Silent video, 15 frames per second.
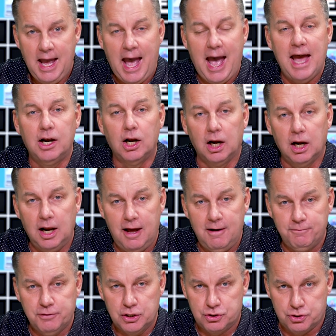and
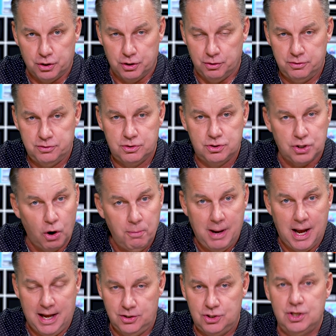love the truth so
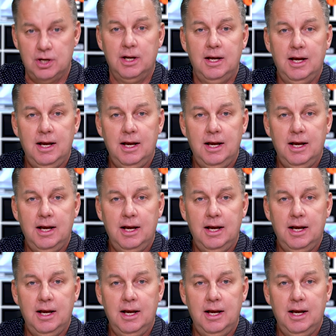much